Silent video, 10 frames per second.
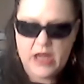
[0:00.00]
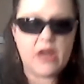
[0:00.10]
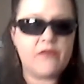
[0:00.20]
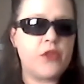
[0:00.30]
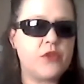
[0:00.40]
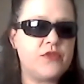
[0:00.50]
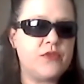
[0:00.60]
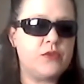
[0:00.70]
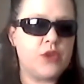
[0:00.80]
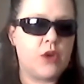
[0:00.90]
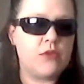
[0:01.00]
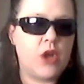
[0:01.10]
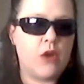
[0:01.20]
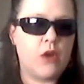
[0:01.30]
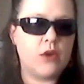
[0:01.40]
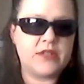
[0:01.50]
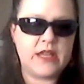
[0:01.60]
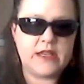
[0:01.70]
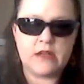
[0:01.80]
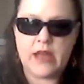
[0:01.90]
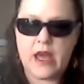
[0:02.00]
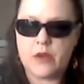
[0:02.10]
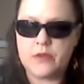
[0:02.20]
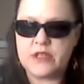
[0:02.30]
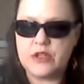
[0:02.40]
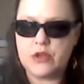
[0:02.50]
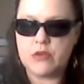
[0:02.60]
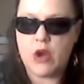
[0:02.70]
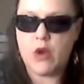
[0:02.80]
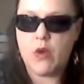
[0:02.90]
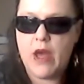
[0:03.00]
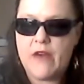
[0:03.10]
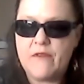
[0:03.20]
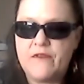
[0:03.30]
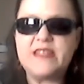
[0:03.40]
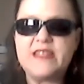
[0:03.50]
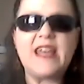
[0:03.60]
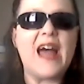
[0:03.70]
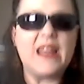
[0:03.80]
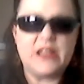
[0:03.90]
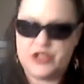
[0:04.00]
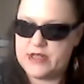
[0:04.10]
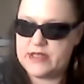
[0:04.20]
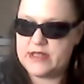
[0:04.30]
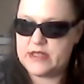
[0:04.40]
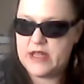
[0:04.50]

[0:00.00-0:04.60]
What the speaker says: Now, for those of you who don't know, Jose Delgado is a neurophysiologist.